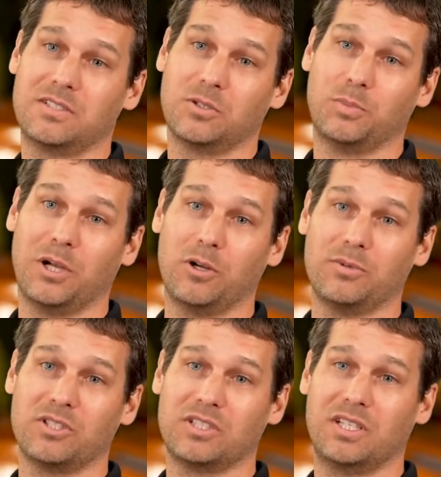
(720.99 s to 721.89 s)

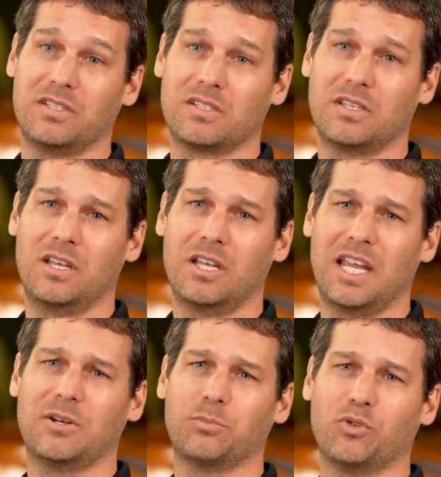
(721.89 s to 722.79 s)
diesel-powered machines
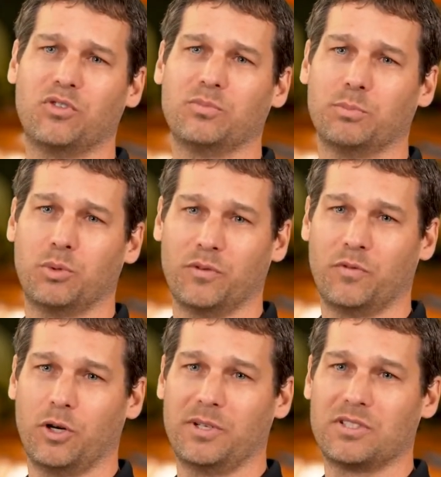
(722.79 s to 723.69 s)
and improved
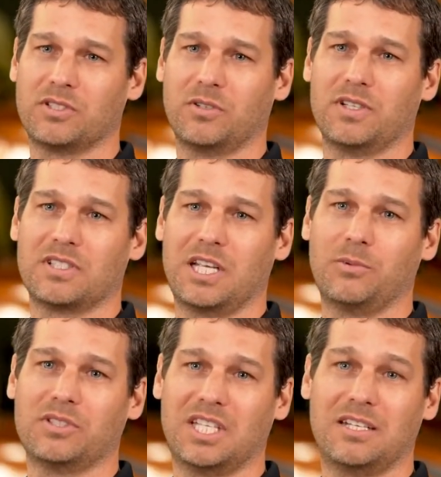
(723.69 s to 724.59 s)
performance during
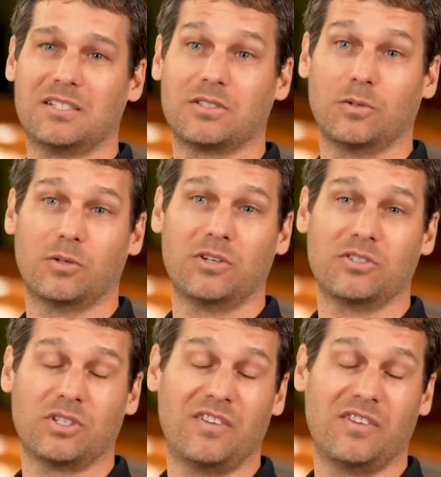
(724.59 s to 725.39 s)
simultaneous loader and